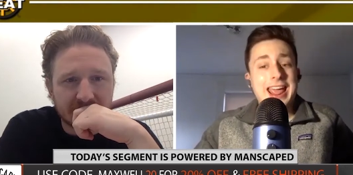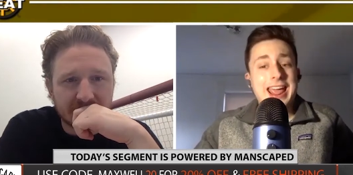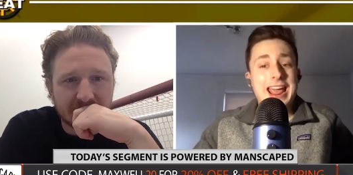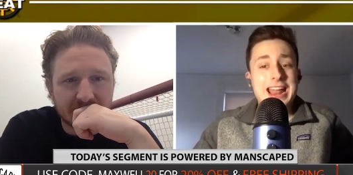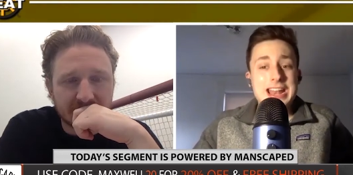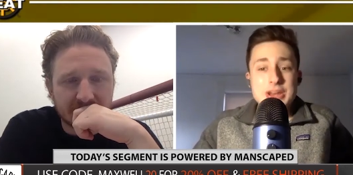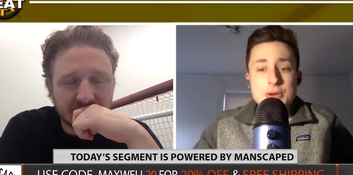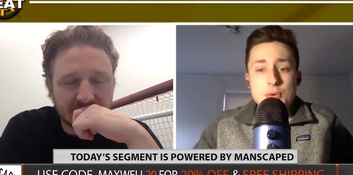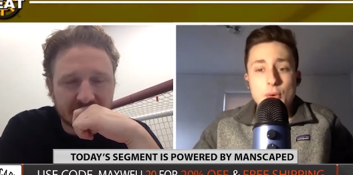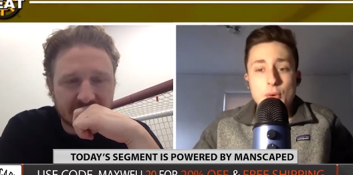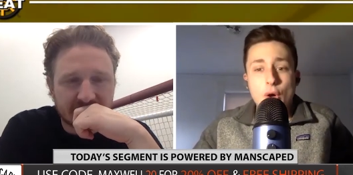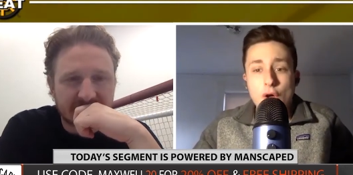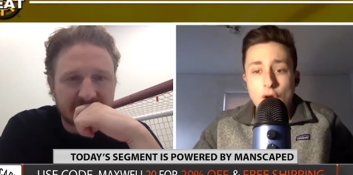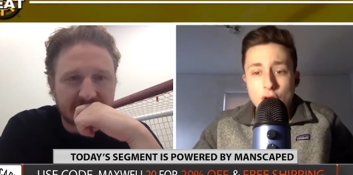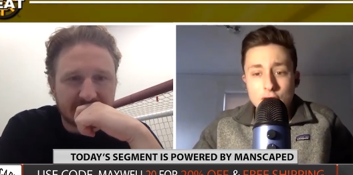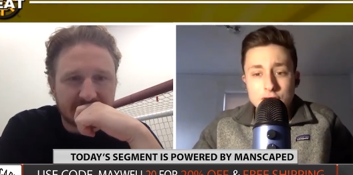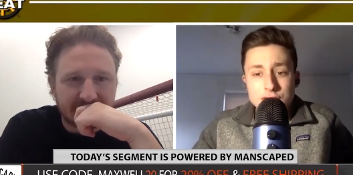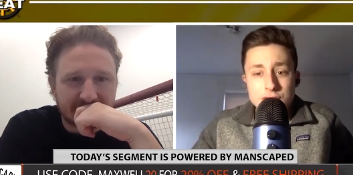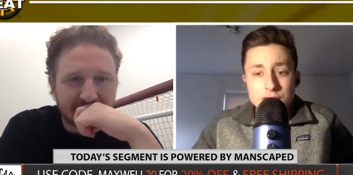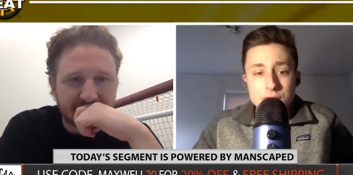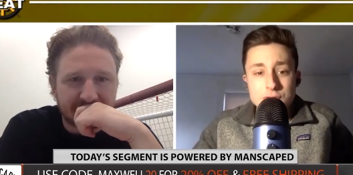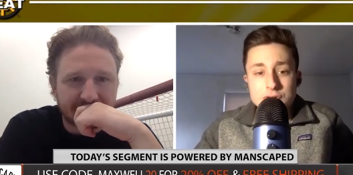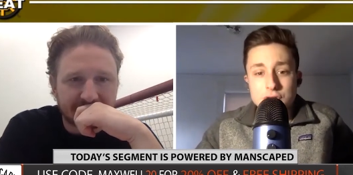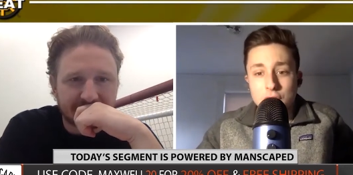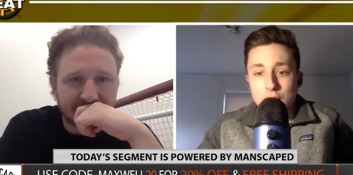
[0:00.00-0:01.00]
Speaker 1: And you
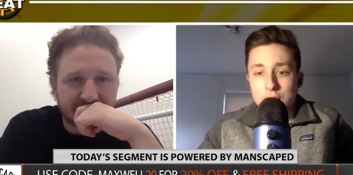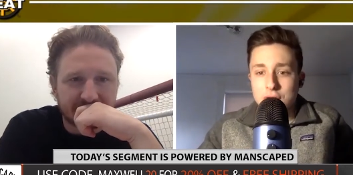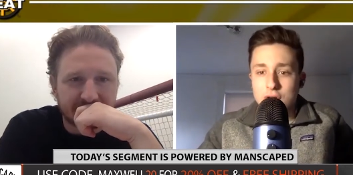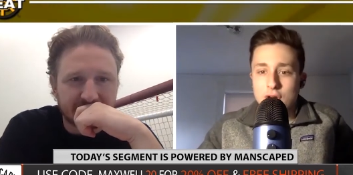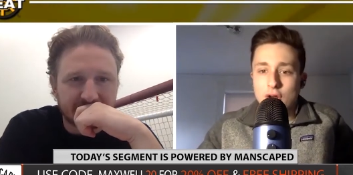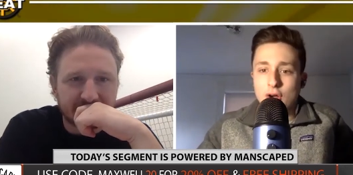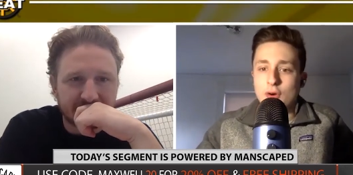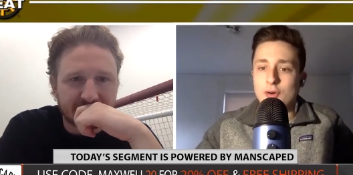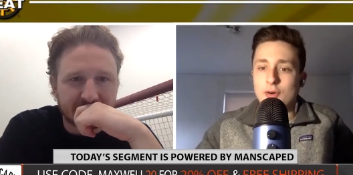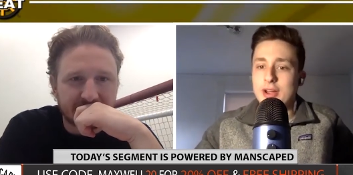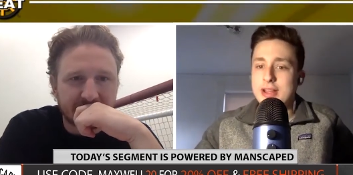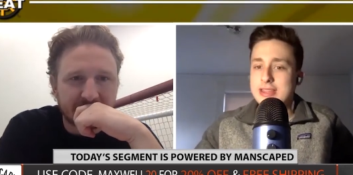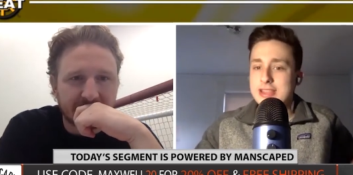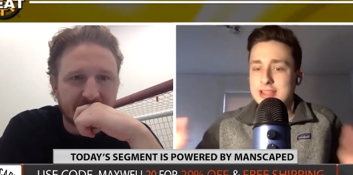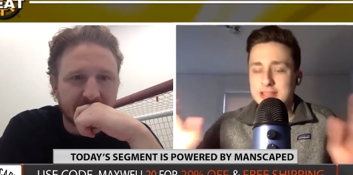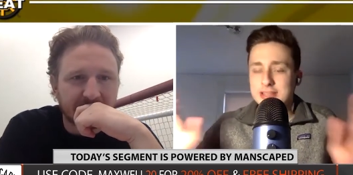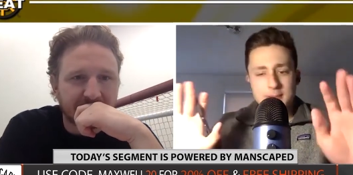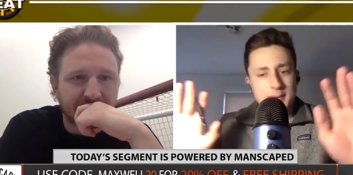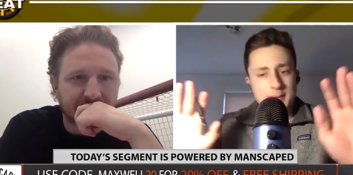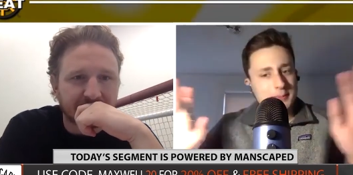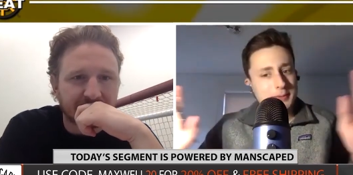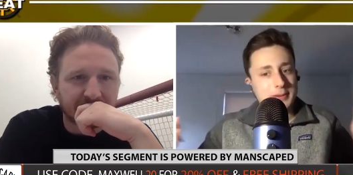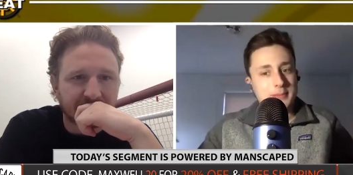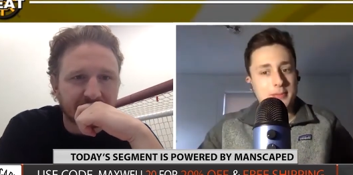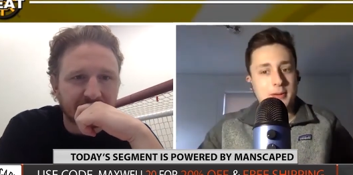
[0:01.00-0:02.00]
also don't know, and this
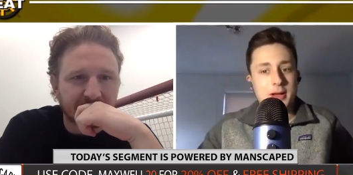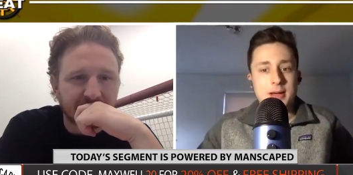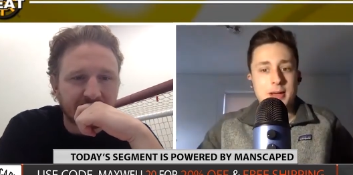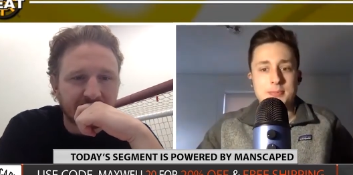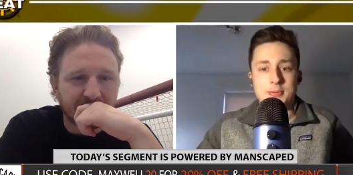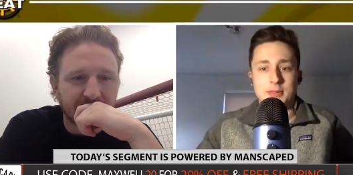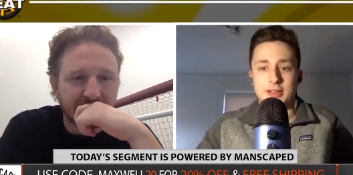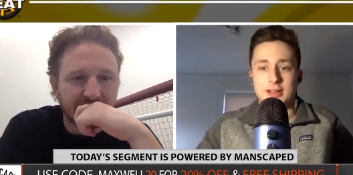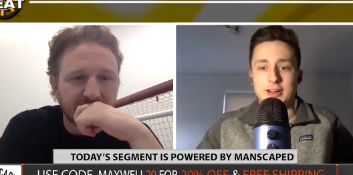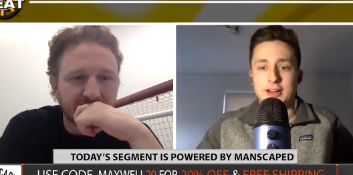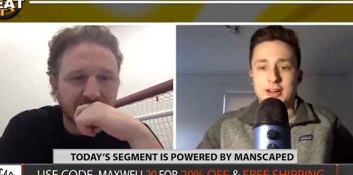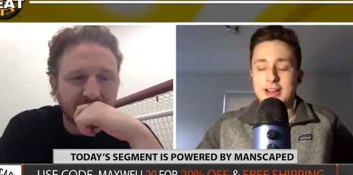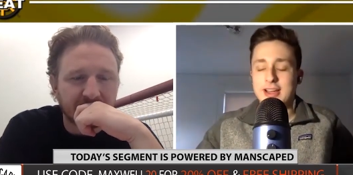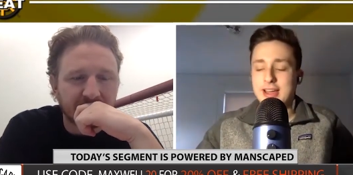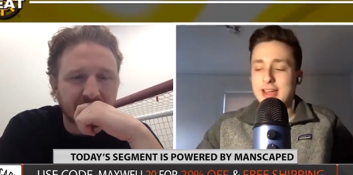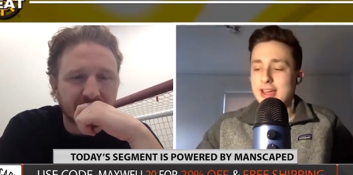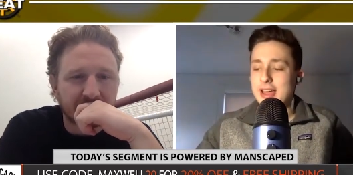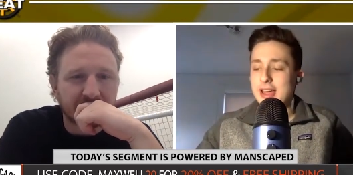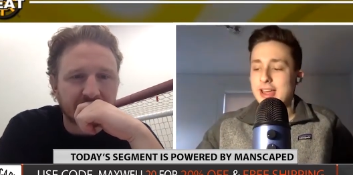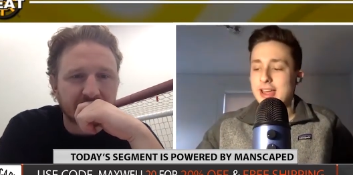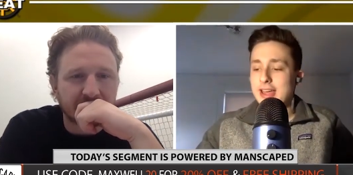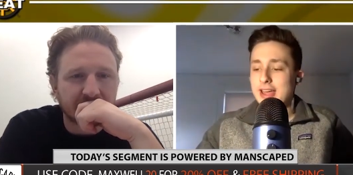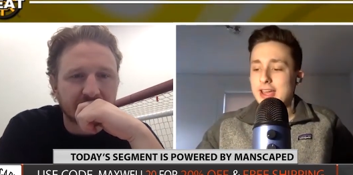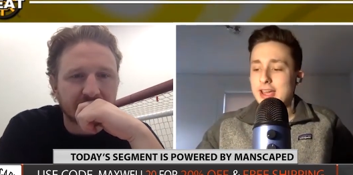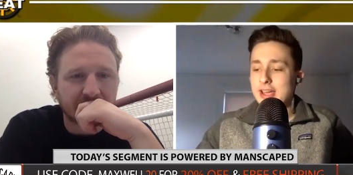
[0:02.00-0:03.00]
might be unpopular,
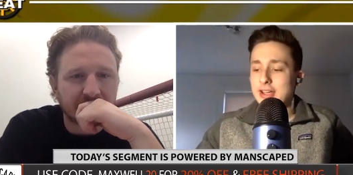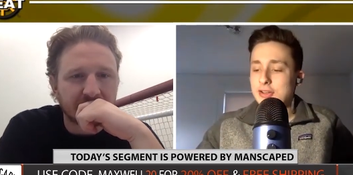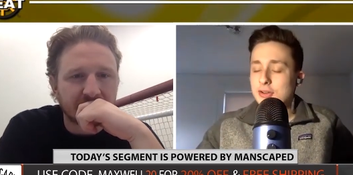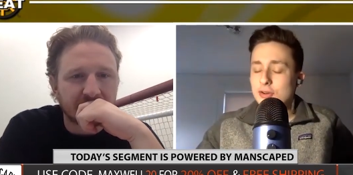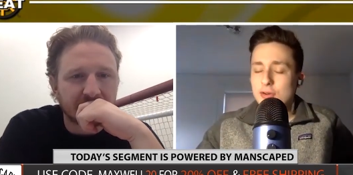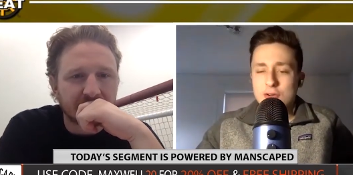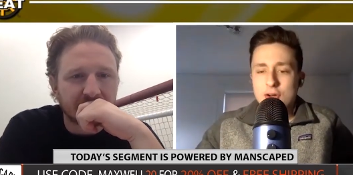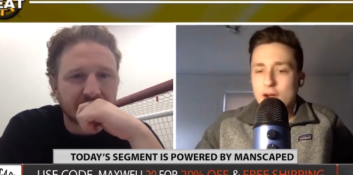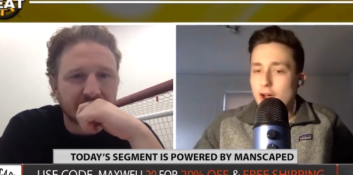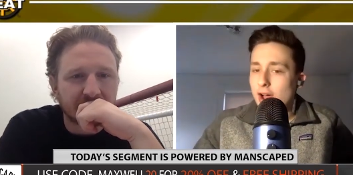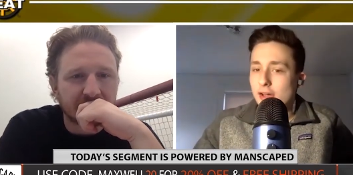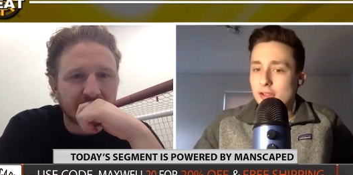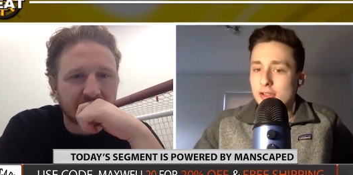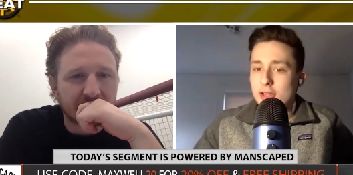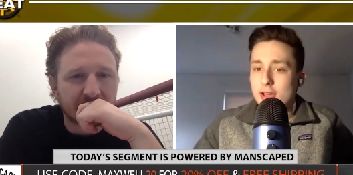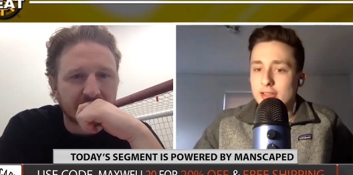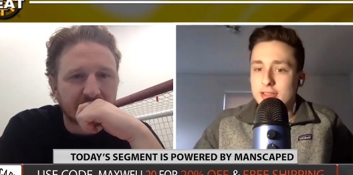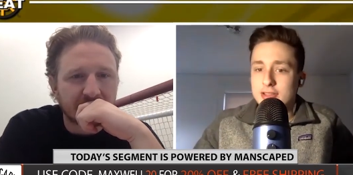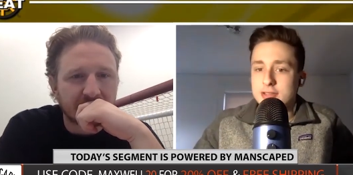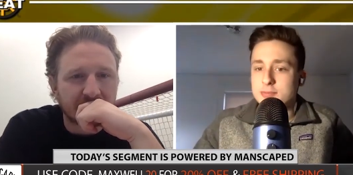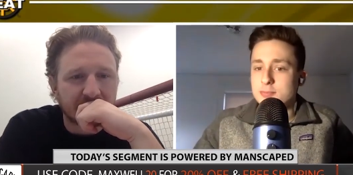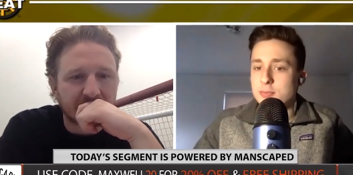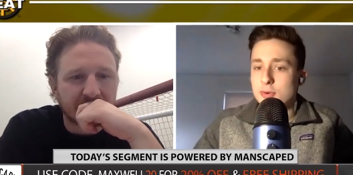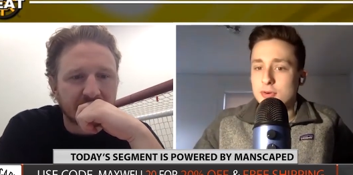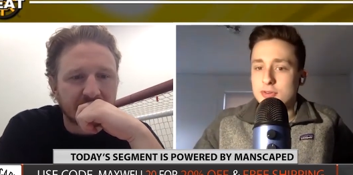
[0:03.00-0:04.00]
you don't know how long
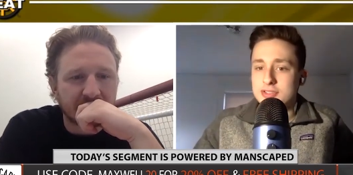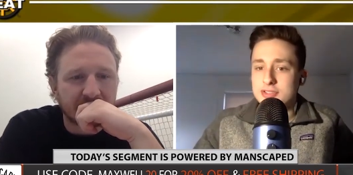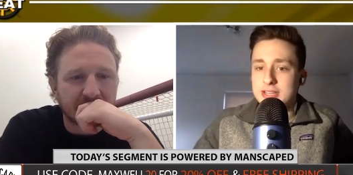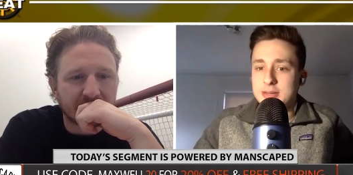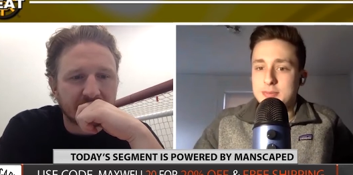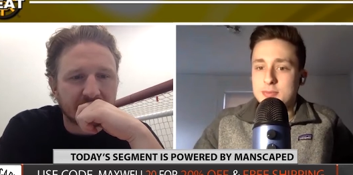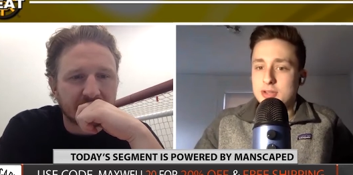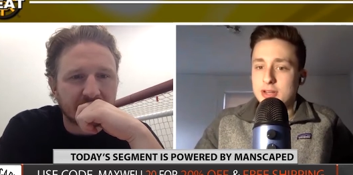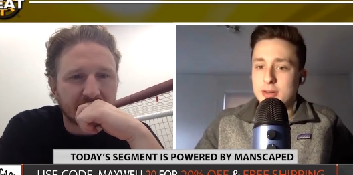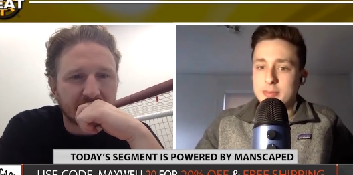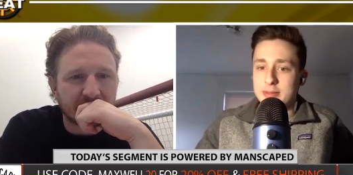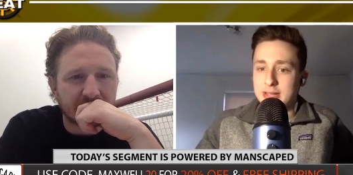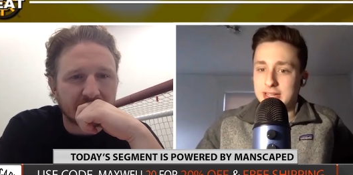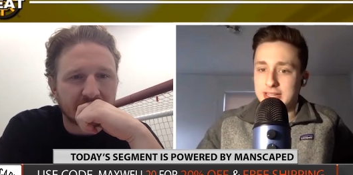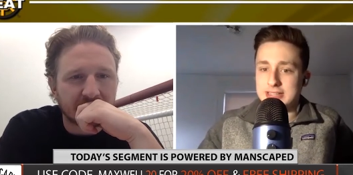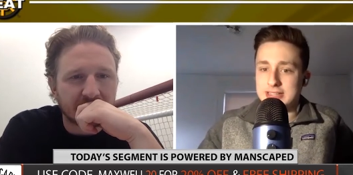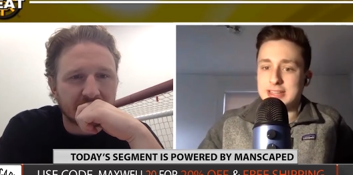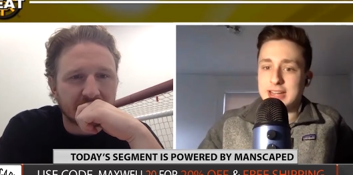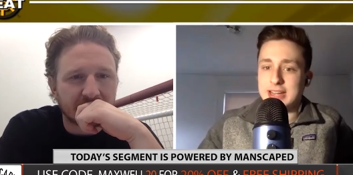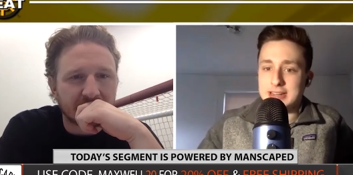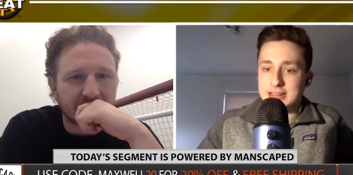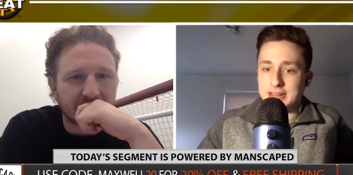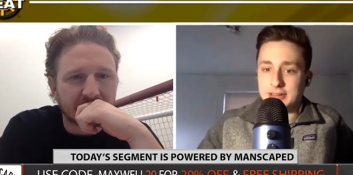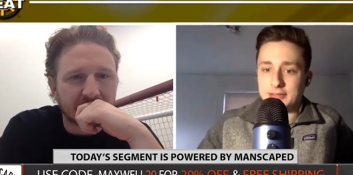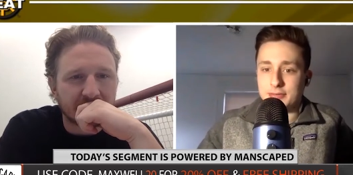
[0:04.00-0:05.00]
this Bruins team is going to be
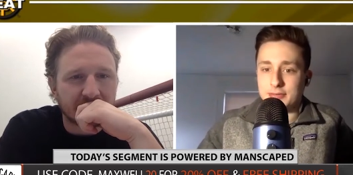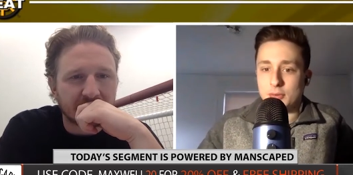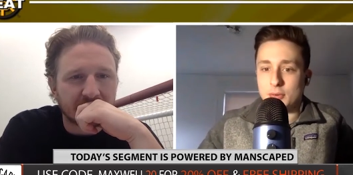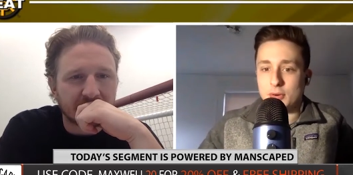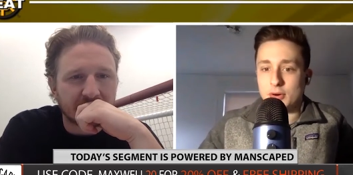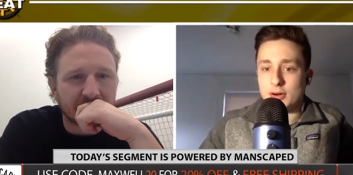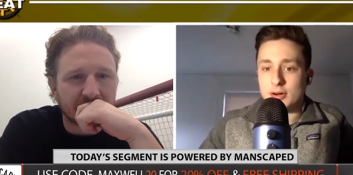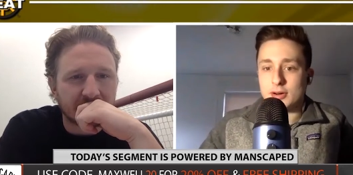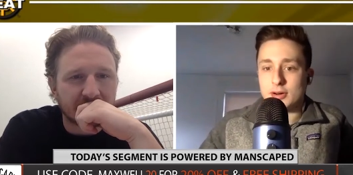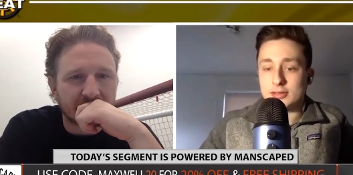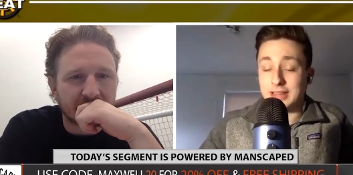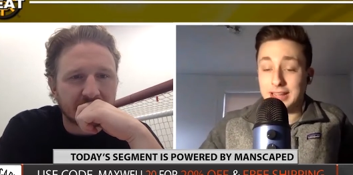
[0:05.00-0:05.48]
contending for.